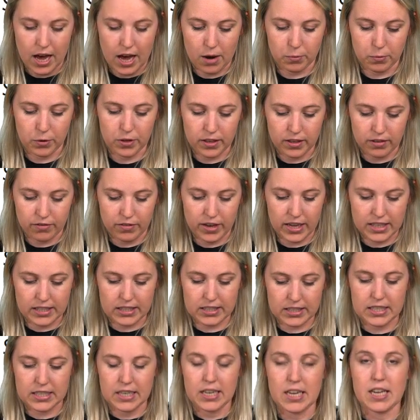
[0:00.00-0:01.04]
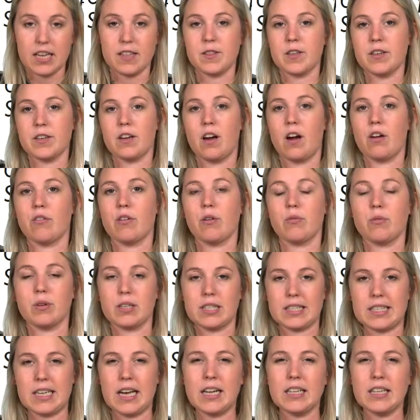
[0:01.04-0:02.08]
with events that are a
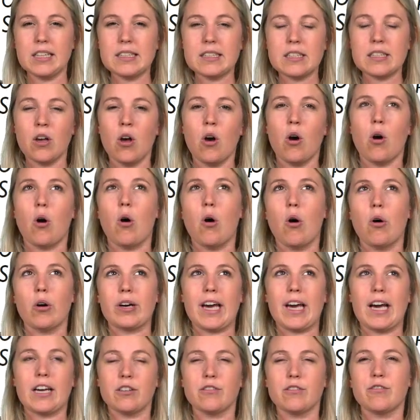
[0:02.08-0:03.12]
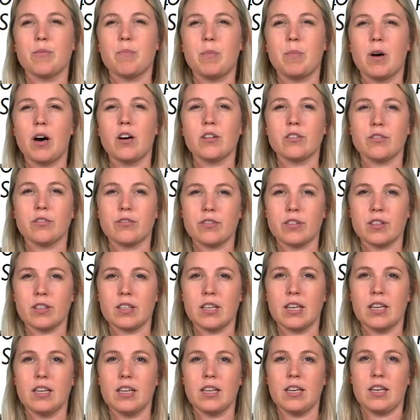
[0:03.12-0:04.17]
result or kind of a part of an